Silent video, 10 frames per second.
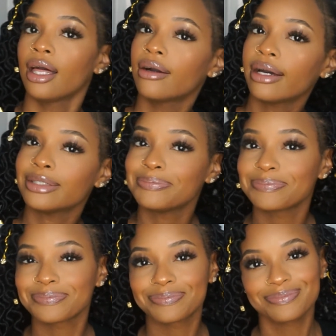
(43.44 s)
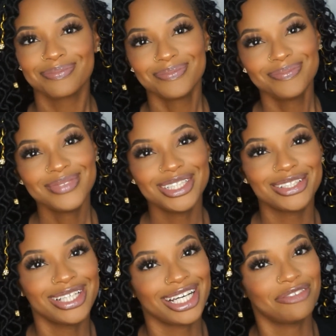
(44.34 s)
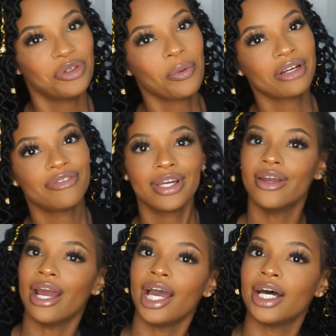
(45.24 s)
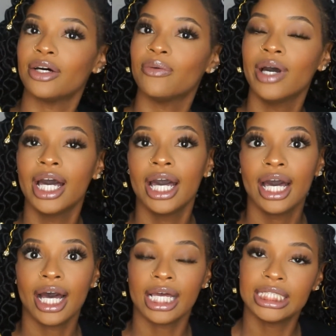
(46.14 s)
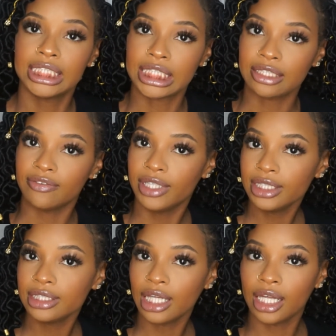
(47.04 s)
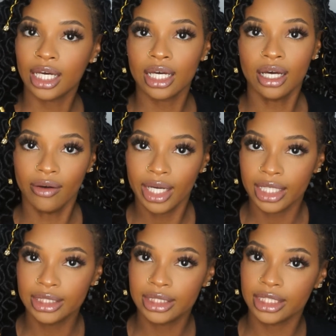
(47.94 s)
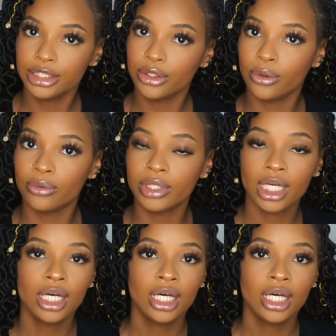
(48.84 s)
Okay, so yeah, if you want to figure out how I achieved this look, go ahead, stay tuned.